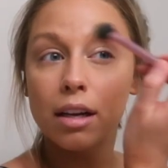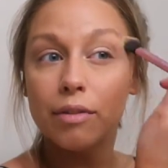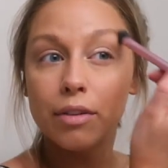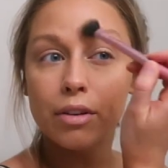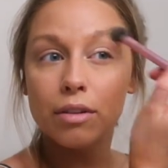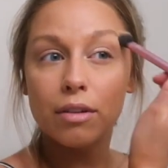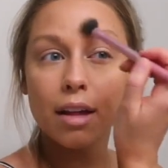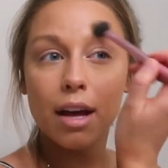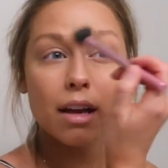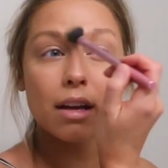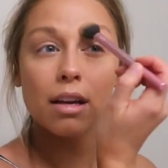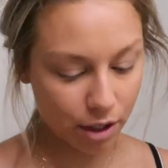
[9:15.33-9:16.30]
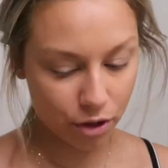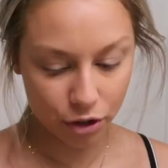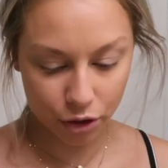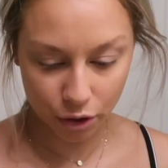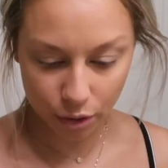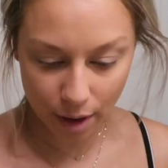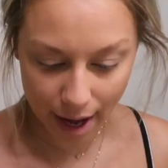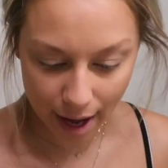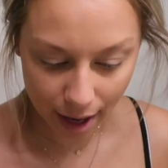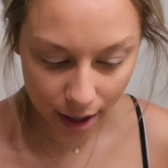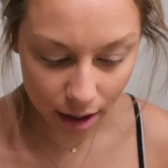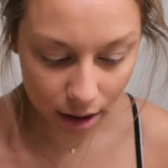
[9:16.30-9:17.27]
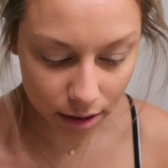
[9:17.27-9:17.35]
if you do that. And to
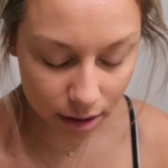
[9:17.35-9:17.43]
add